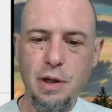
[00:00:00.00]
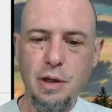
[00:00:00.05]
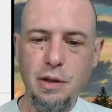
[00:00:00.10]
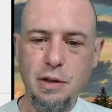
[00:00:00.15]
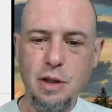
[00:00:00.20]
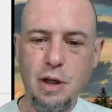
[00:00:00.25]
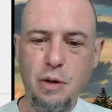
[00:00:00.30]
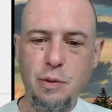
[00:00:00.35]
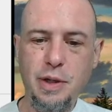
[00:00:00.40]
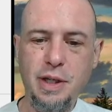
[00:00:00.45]

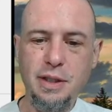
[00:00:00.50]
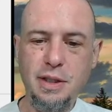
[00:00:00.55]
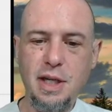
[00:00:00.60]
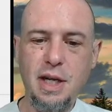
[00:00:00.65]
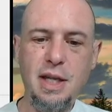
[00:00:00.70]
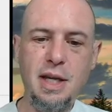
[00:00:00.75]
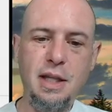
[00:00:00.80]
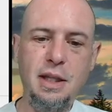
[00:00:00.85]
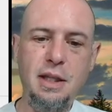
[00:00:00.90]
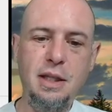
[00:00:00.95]
So we can say
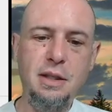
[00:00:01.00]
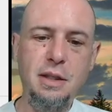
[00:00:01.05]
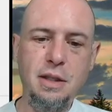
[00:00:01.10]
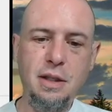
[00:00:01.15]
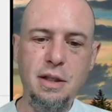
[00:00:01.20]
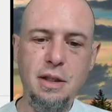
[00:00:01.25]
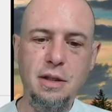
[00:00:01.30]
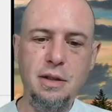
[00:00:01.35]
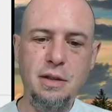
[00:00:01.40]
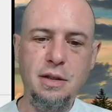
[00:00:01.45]
that this
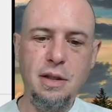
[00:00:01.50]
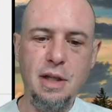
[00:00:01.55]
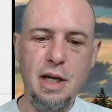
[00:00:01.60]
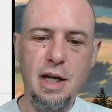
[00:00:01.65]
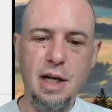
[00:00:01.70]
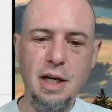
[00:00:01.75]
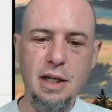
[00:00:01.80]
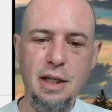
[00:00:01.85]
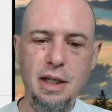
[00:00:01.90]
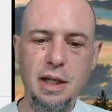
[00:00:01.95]
is
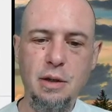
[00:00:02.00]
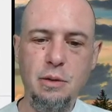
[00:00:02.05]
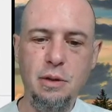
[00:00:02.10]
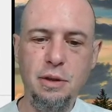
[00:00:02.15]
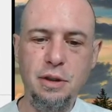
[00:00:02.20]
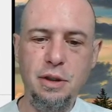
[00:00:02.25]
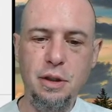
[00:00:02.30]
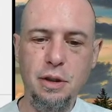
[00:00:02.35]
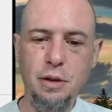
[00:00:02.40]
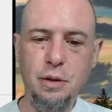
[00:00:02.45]
uh, equal
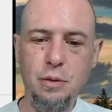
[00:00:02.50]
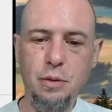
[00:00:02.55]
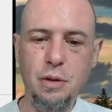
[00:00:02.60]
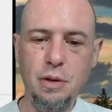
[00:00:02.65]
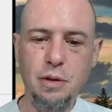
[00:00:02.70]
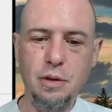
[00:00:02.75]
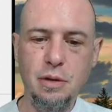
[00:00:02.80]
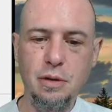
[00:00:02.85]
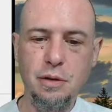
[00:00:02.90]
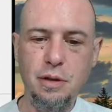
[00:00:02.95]
to
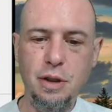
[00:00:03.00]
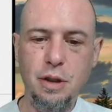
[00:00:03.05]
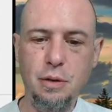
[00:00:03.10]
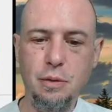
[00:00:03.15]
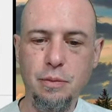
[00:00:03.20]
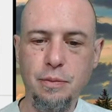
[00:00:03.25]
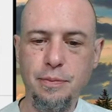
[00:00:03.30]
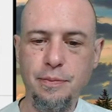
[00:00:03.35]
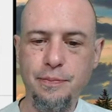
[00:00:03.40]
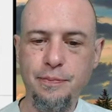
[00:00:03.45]
two.
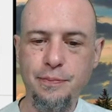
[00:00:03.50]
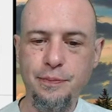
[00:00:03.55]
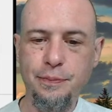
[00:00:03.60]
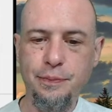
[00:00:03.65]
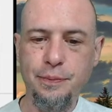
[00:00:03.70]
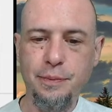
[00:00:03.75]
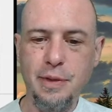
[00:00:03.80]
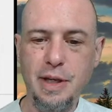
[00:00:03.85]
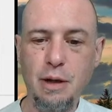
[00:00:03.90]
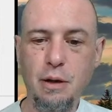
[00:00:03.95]

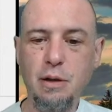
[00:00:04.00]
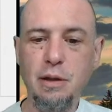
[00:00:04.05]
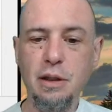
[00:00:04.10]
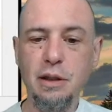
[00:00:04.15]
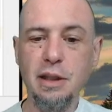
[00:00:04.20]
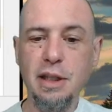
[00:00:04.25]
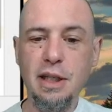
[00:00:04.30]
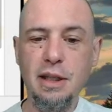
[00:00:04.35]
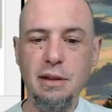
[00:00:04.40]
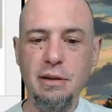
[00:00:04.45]
Now
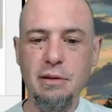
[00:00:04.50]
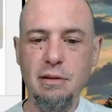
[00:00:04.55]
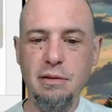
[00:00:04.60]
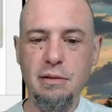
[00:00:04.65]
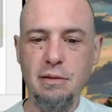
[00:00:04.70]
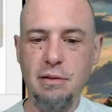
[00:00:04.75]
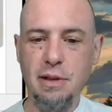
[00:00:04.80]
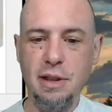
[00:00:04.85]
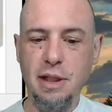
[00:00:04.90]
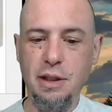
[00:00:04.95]
clearly
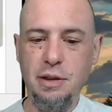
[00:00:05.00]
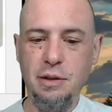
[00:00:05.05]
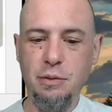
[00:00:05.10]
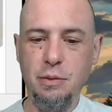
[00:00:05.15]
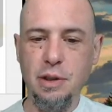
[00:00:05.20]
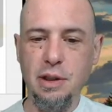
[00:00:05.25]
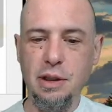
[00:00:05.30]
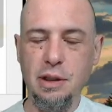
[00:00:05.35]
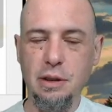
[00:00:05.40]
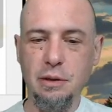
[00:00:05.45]
this
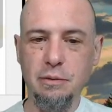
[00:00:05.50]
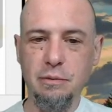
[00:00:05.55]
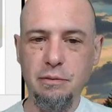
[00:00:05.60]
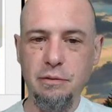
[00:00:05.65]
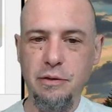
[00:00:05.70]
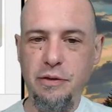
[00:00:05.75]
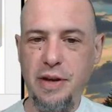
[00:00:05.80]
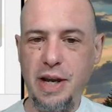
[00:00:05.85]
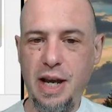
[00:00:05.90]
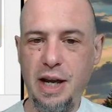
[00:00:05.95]
will
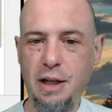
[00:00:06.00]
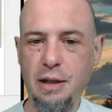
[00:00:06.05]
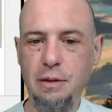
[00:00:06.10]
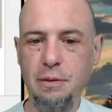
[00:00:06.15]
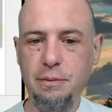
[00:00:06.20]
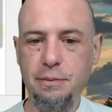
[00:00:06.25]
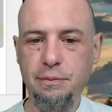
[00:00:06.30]
fail.